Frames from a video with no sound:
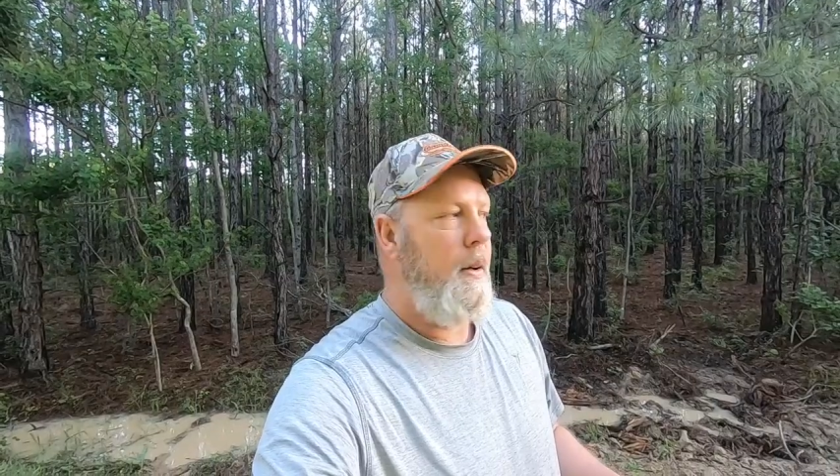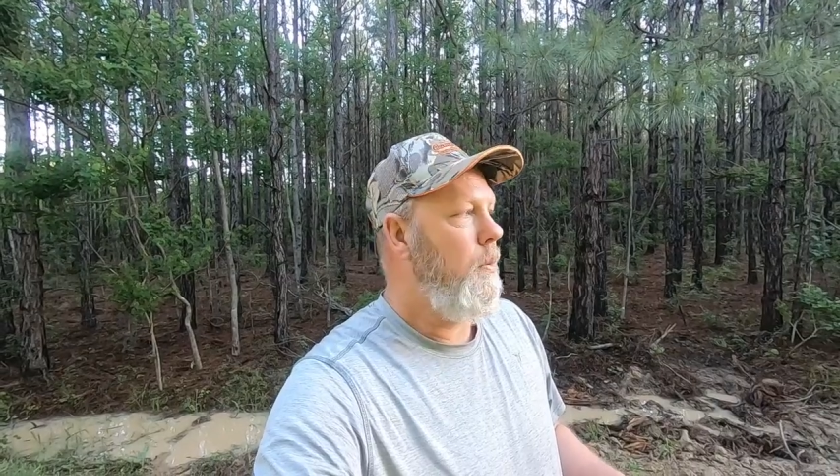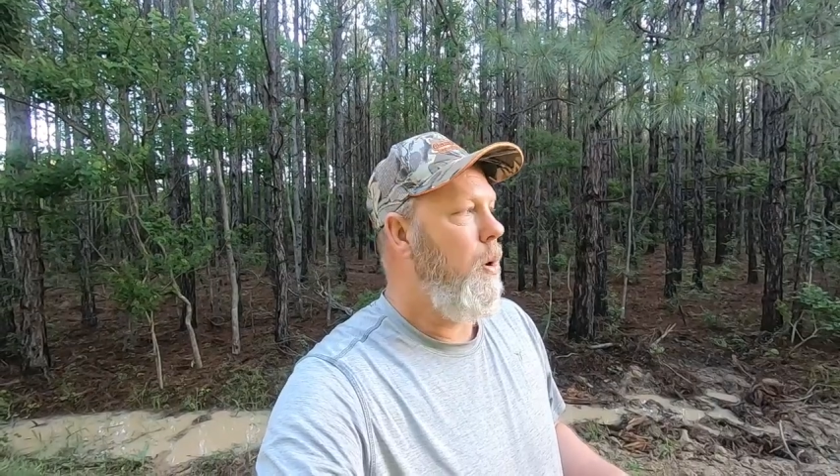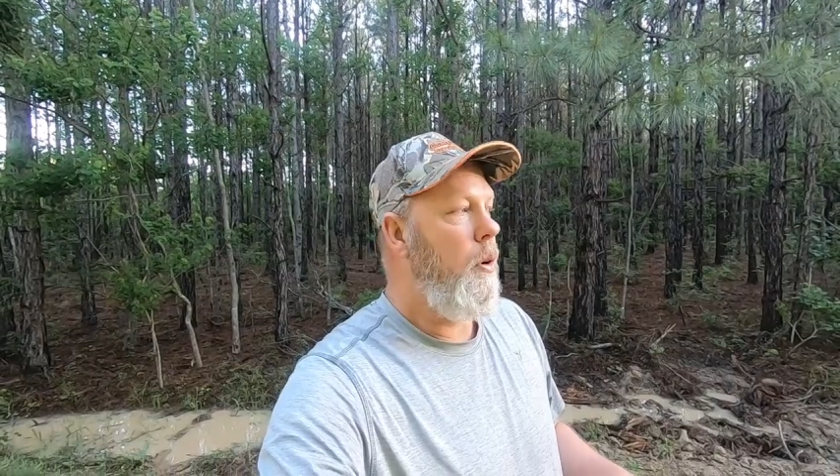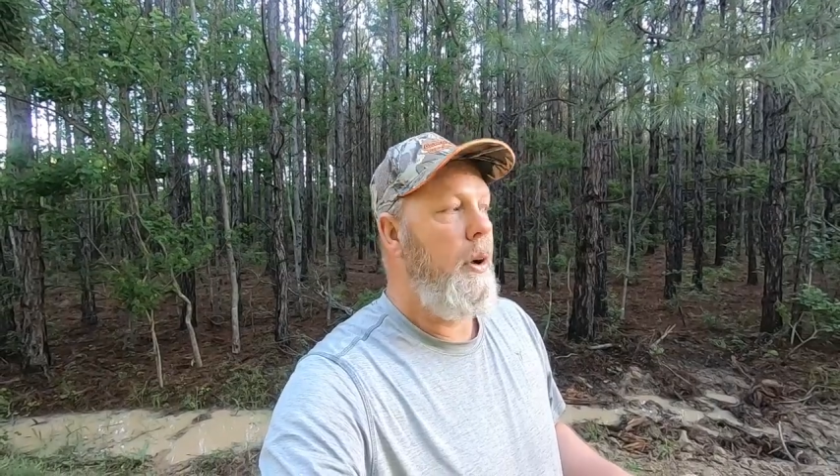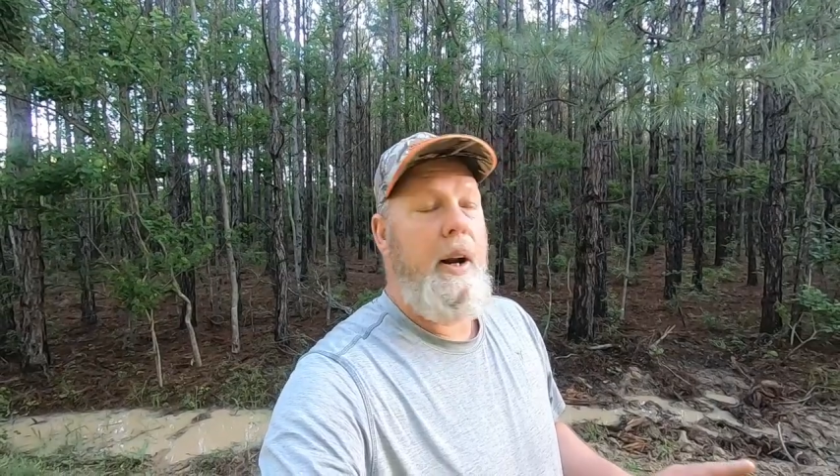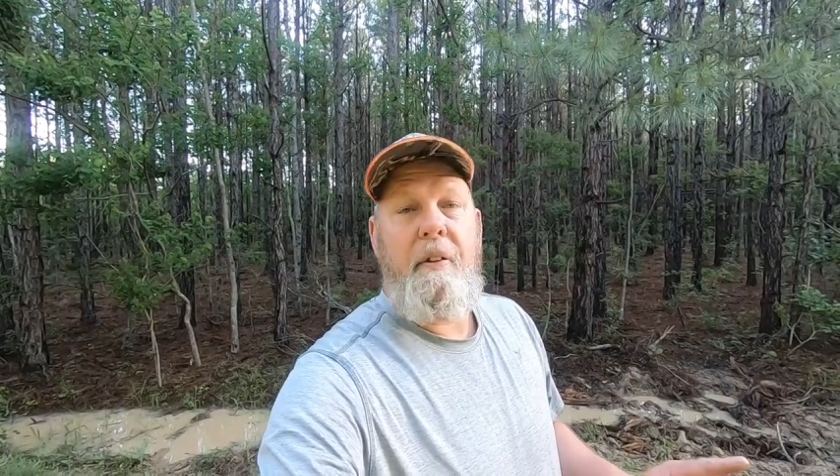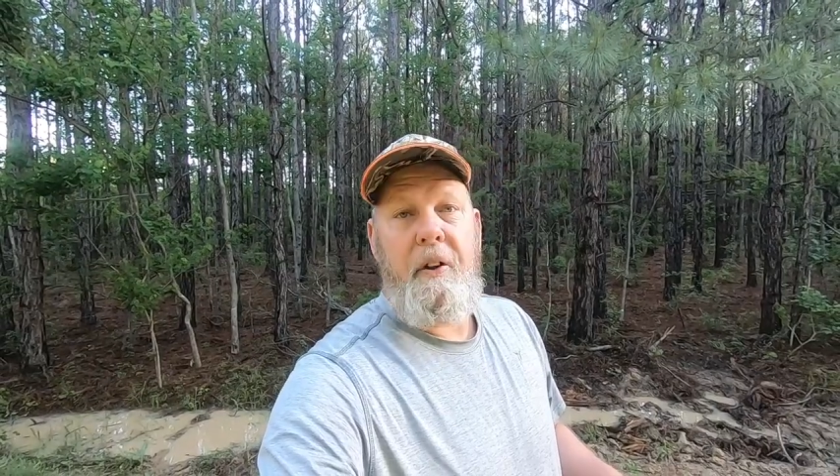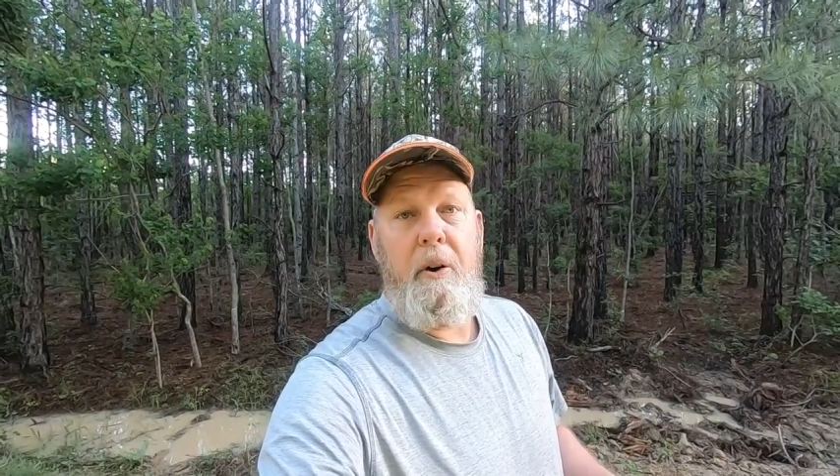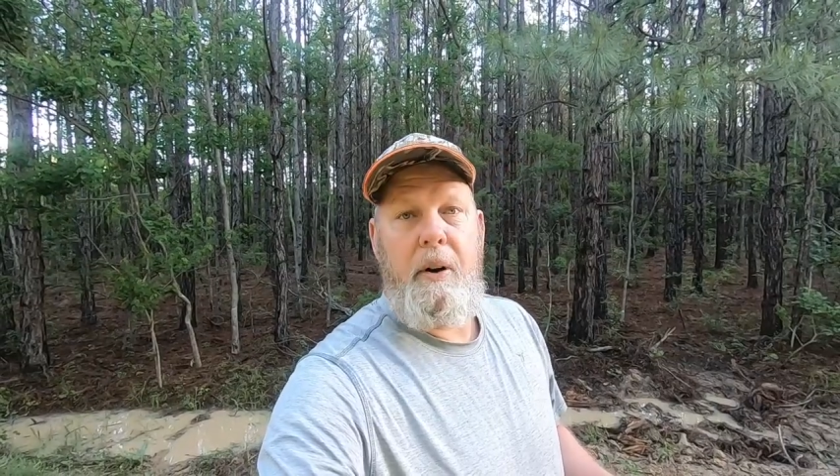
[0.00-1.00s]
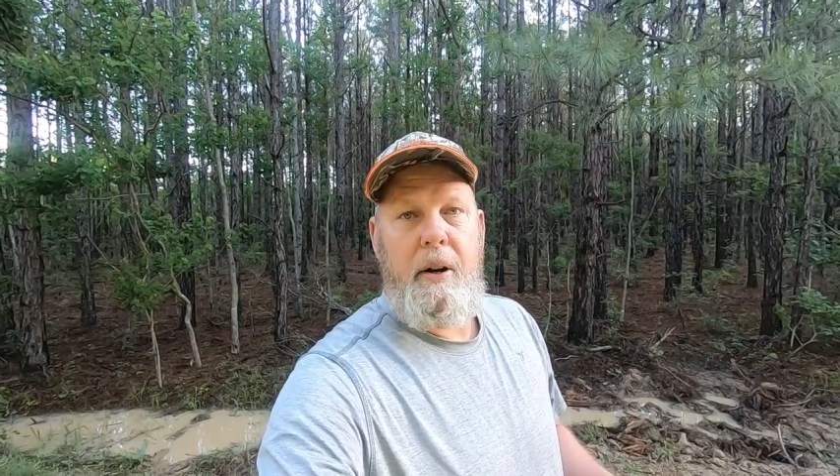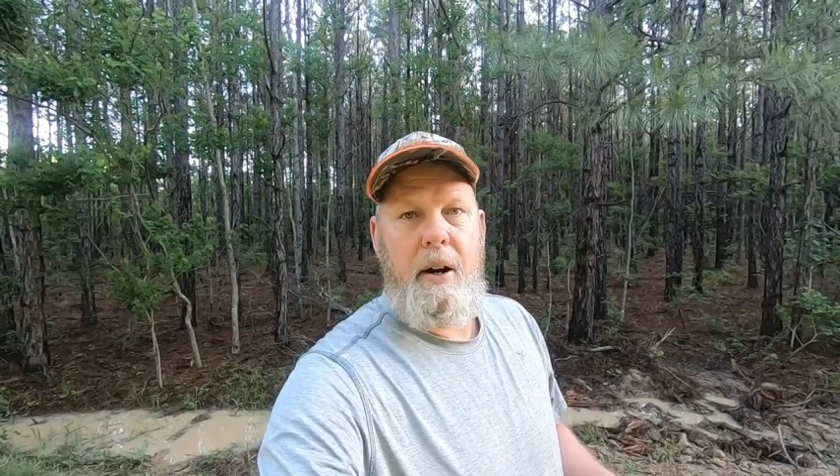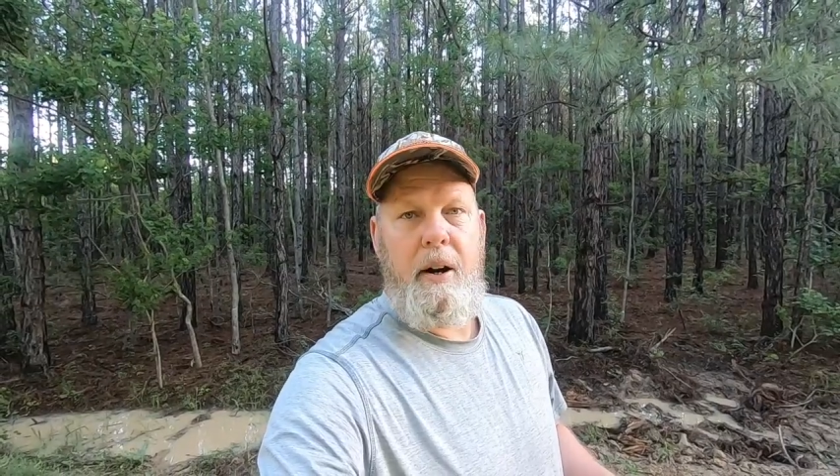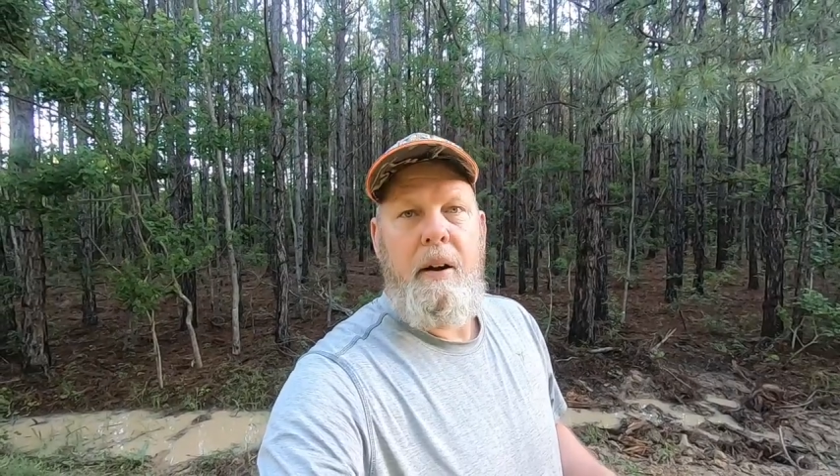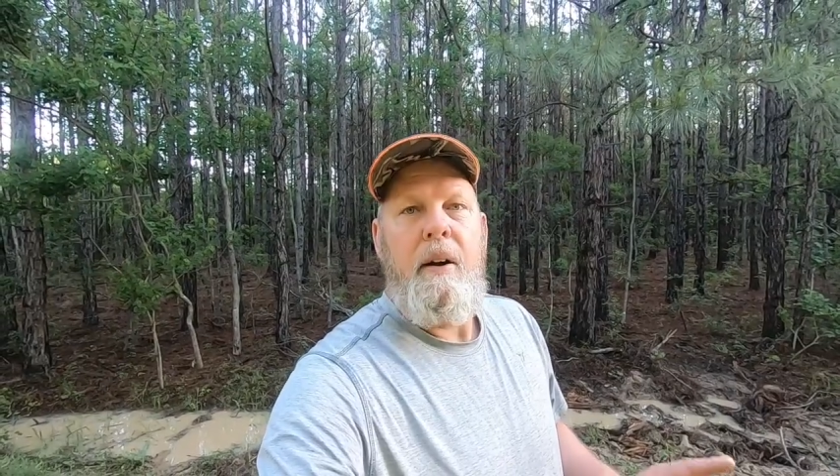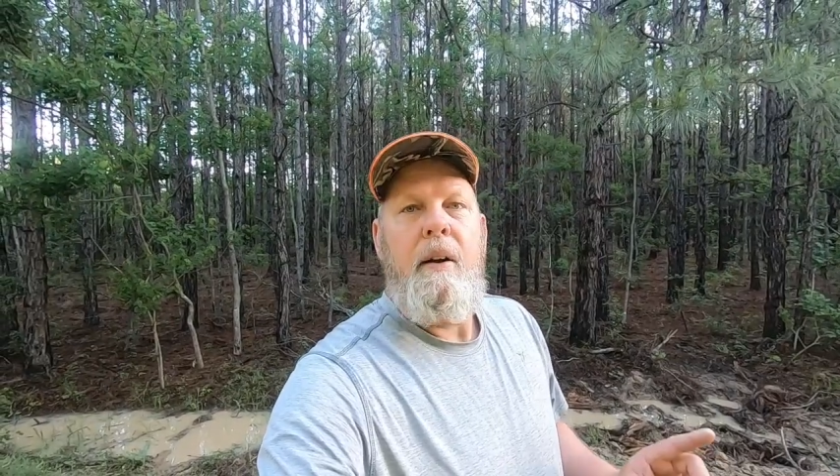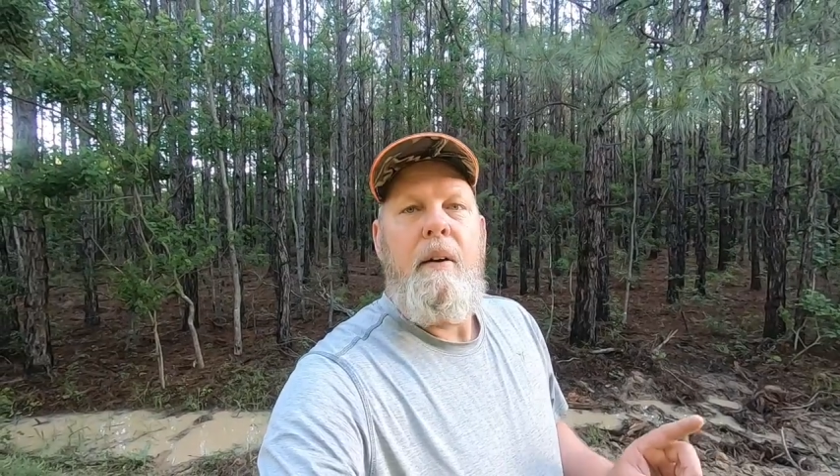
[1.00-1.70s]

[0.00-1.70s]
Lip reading: walnut I throwed in there